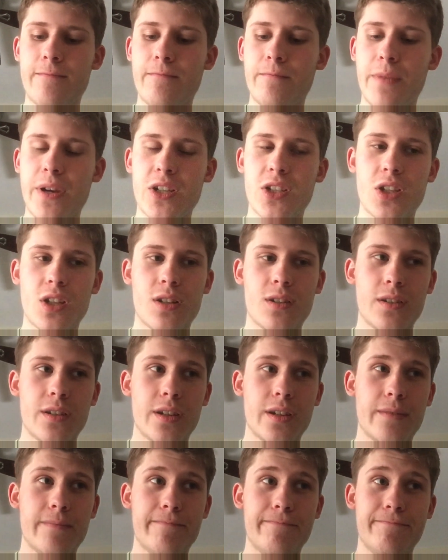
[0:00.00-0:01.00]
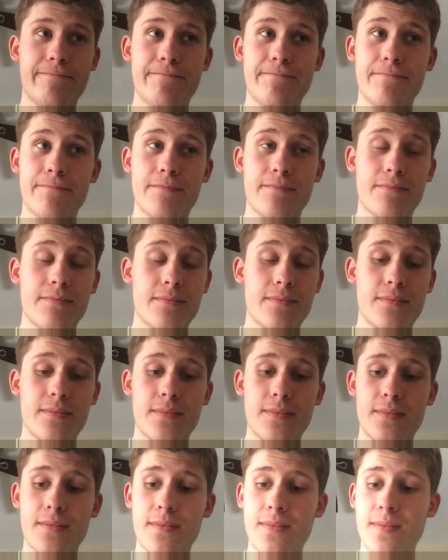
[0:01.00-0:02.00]
basically
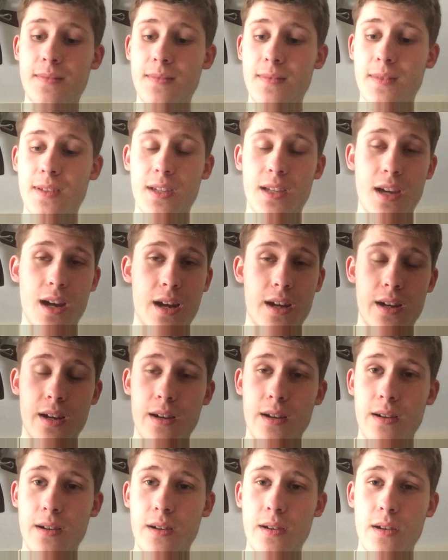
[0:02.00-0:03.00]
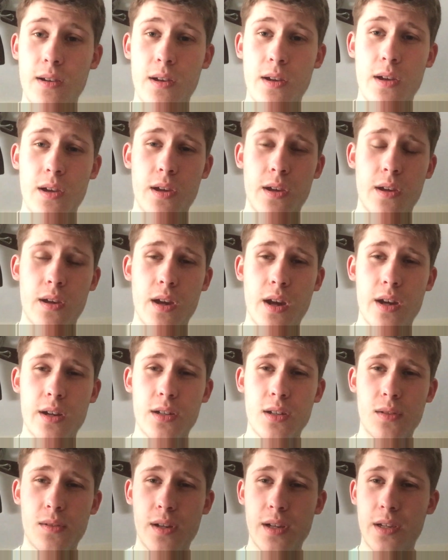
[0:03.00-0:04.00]
kind
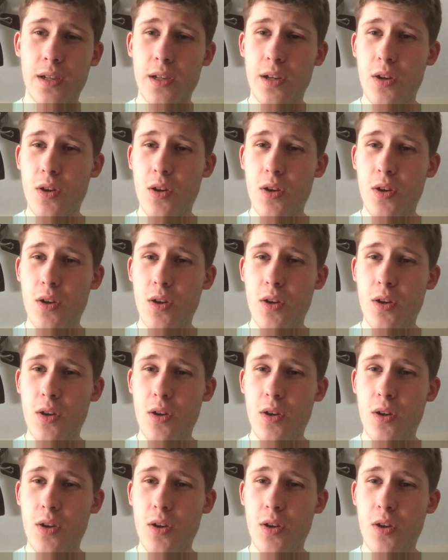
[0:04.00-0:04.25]
of